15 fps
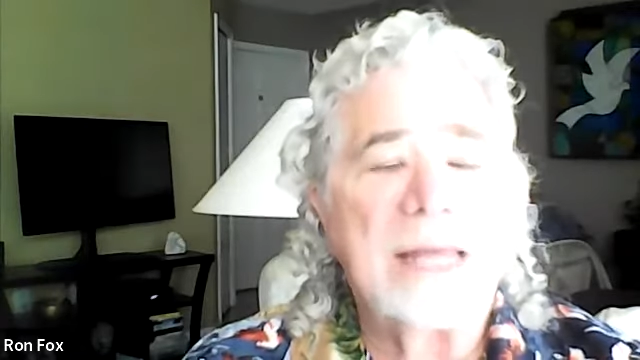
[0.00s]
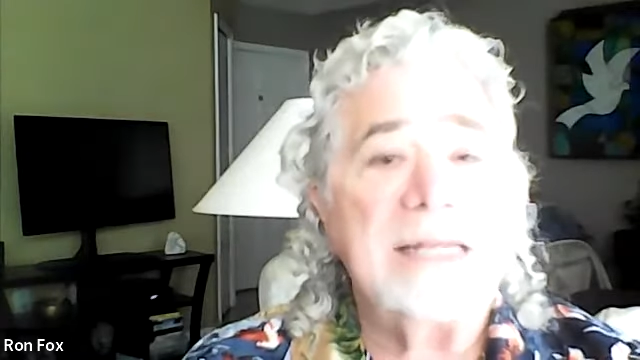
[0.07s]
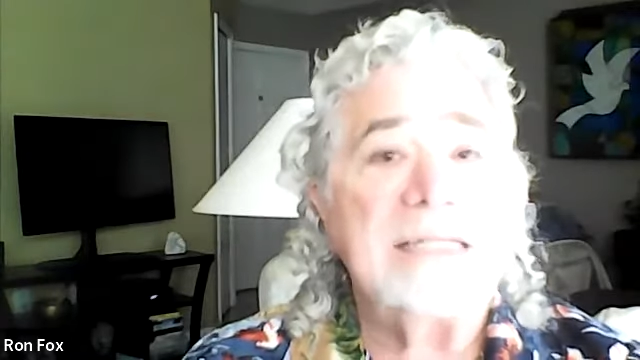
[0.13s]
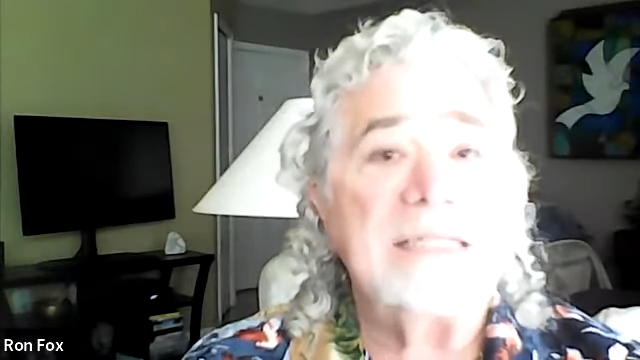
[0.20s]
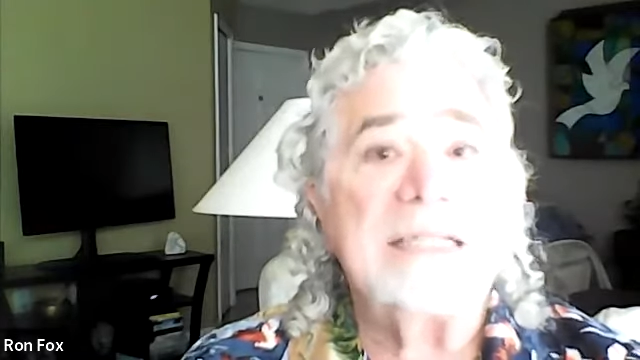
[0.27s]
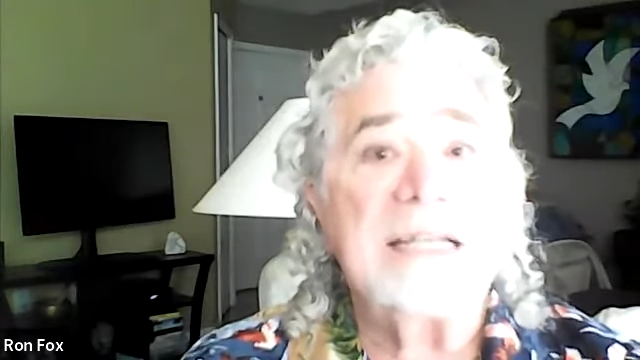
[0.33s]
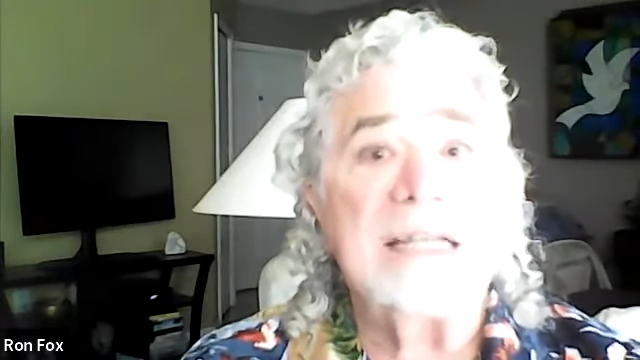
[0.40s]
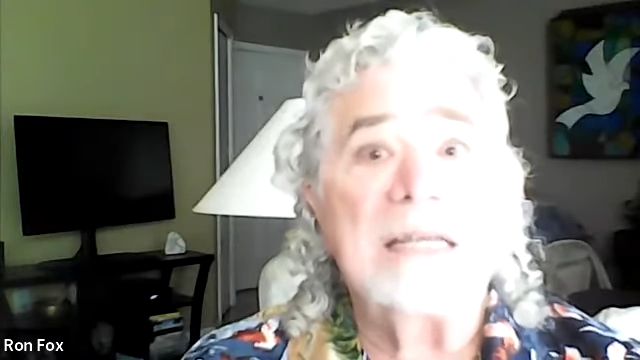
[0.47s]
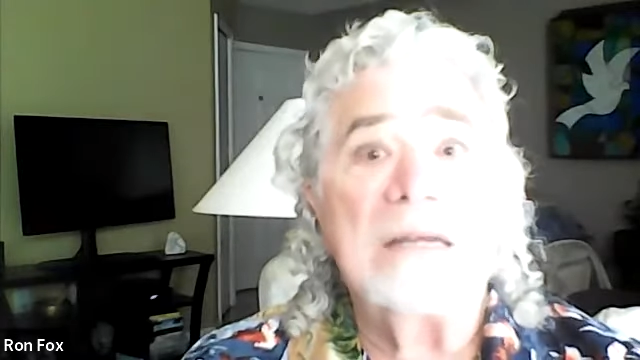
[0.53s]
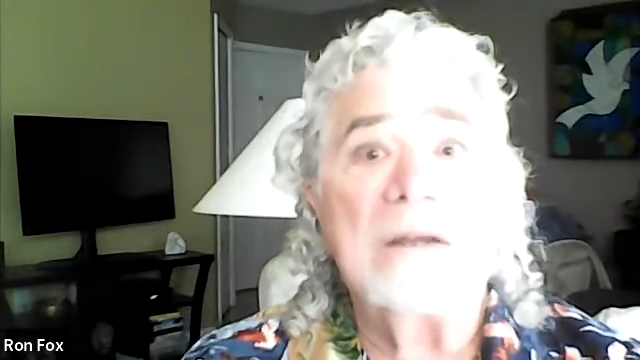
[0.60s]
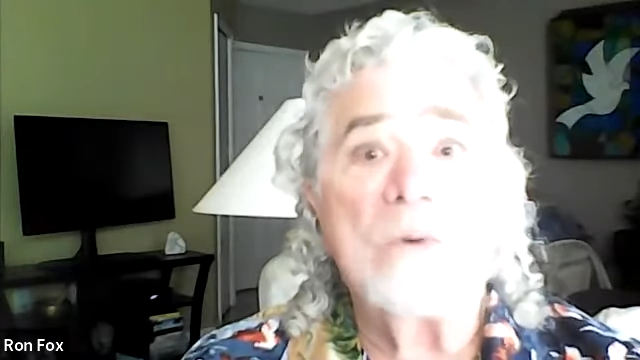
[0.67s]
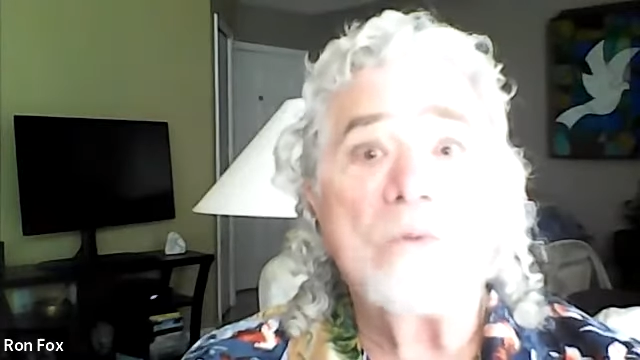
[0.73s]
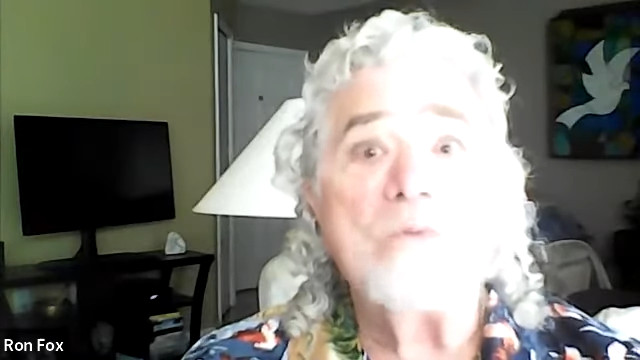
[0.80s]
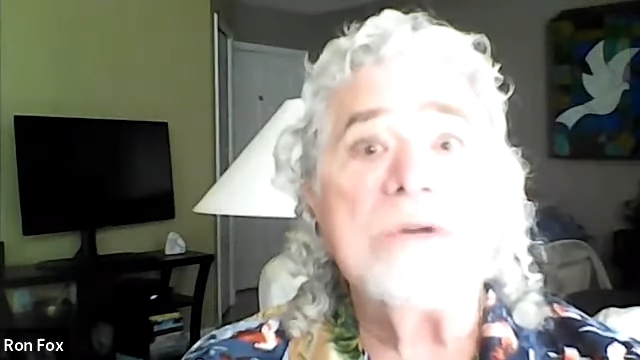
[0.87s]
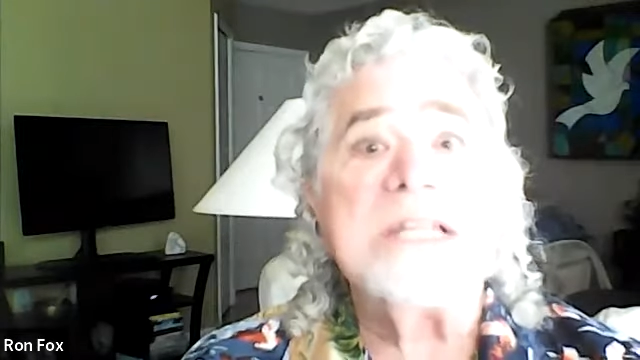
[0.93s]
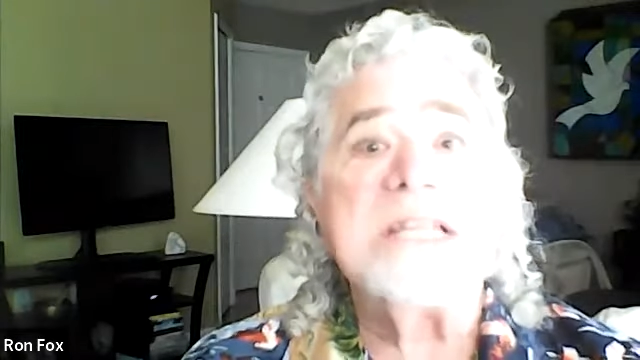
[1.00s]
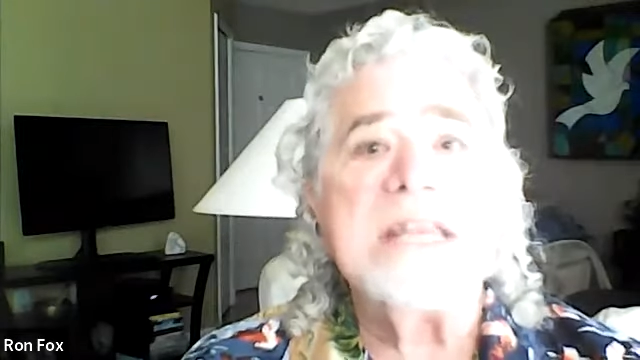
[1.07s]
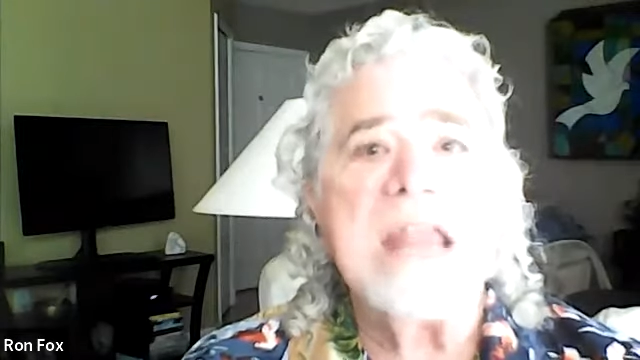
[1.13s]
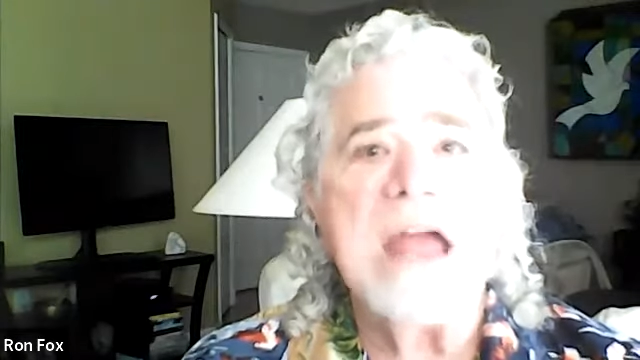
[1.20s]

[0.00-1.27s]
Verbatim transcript: And he said, we